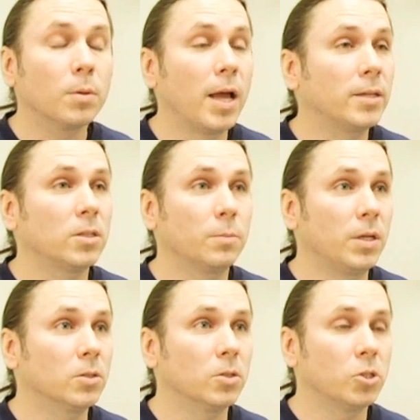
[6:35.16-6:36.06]
a plastic
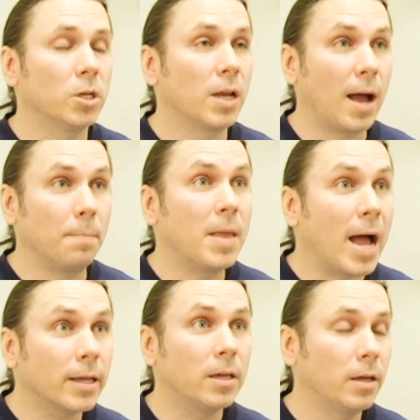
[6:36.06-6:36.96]
piece of I'm
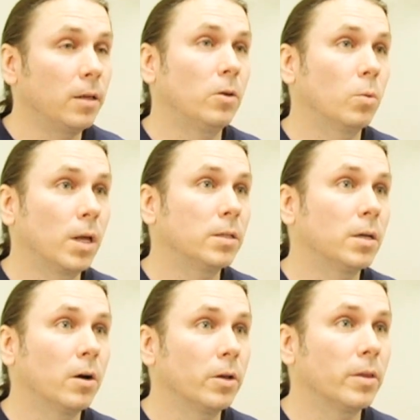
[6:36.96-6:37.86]
not kidding you when I
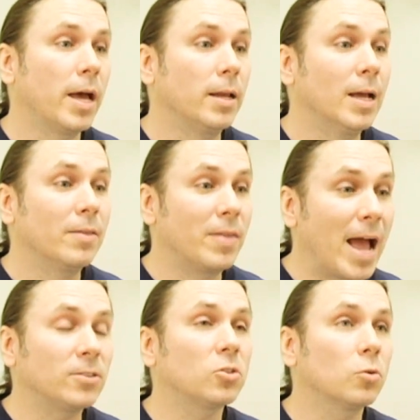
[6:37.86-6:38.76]
tell you that.
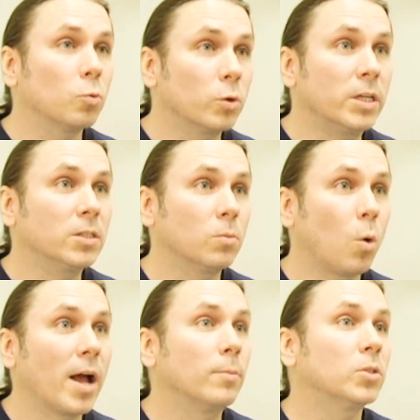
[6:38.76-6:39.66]
That's the reason
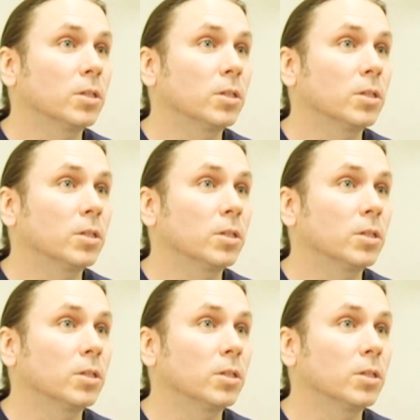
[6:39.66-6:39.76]
why I'm